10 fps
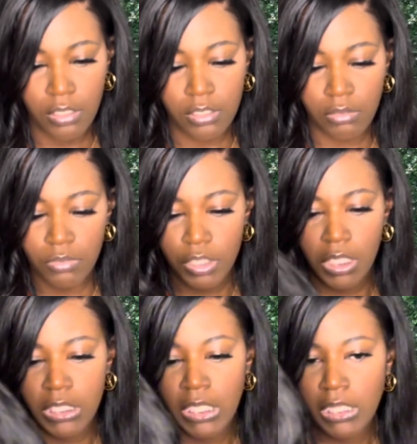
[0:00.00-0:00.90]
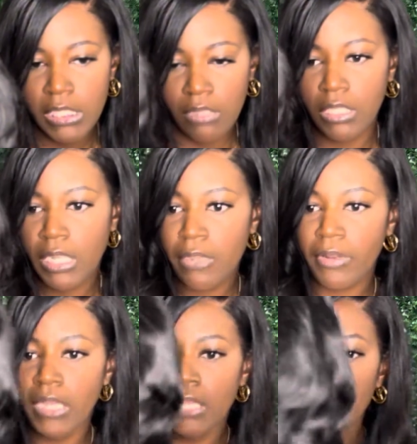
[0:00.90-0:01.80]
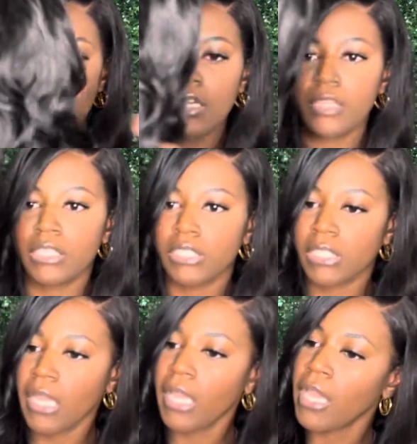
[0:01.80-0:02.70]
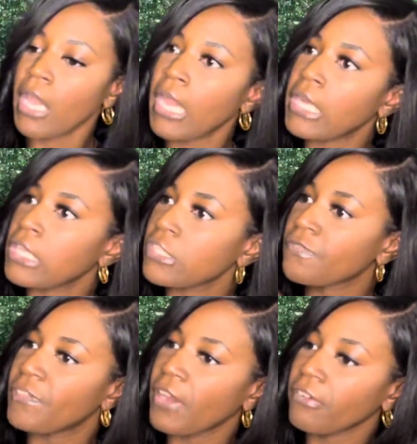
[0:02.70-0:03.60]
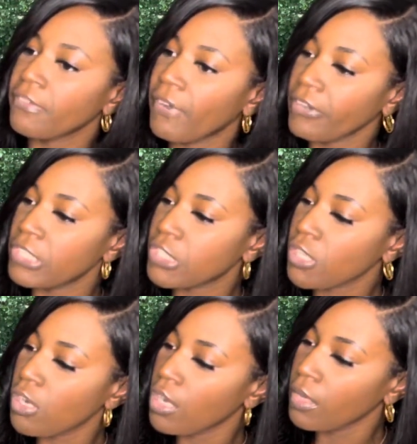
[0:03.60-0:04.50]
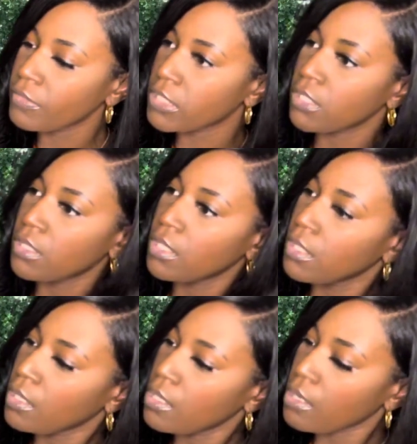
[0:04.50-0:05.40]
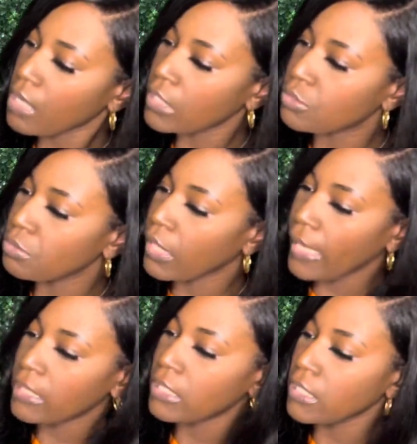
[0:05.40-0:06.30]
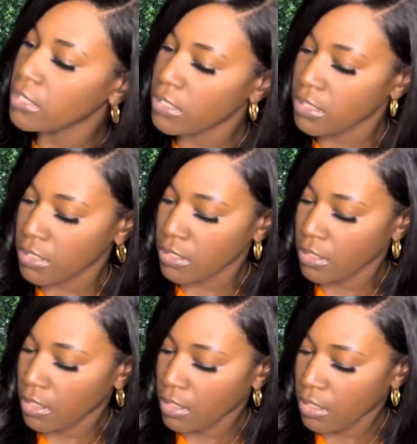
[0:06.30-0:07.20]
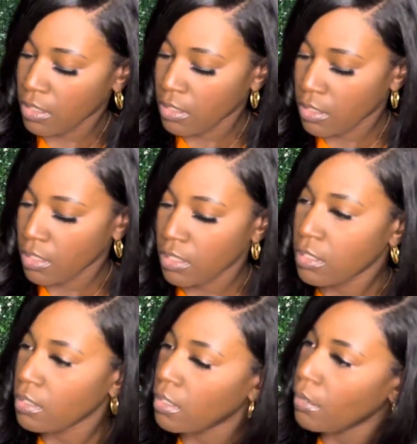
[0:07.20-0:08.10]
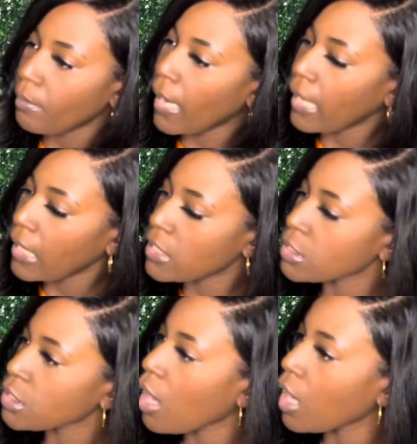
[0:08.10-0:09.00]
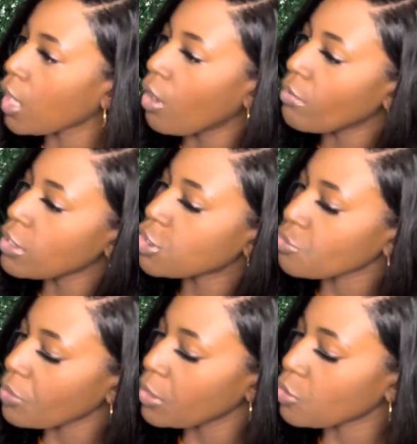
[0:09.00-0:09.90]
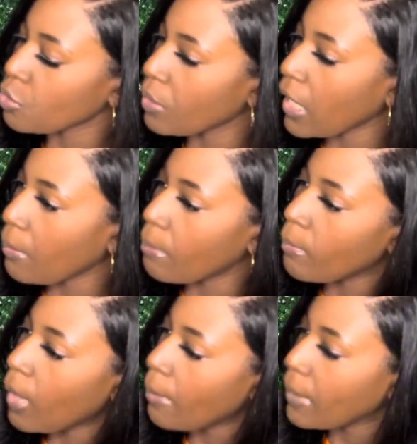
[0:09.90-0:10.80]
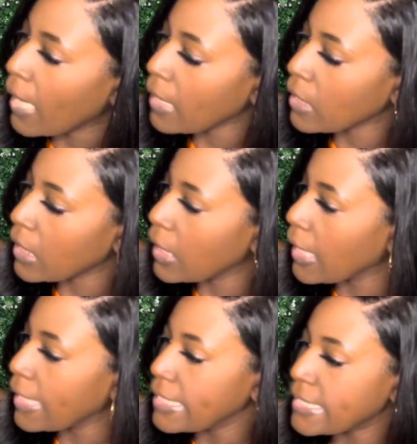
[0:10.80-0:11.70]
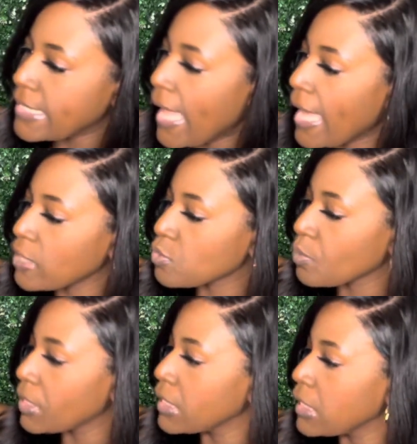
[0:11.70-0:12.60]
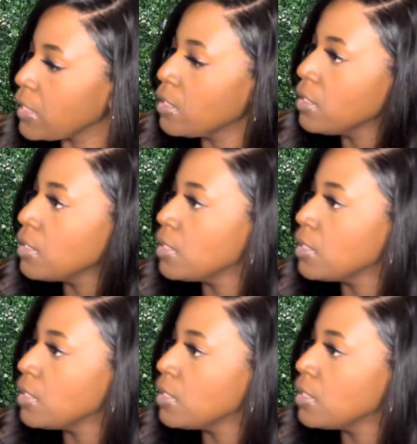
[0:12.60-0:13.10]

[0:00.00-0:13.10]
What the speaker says: So I'm just gonna take this out the net right here. This is a hair. It is very, very soft. I do like this. My hands are going straight through it. I'm not getting any snags really.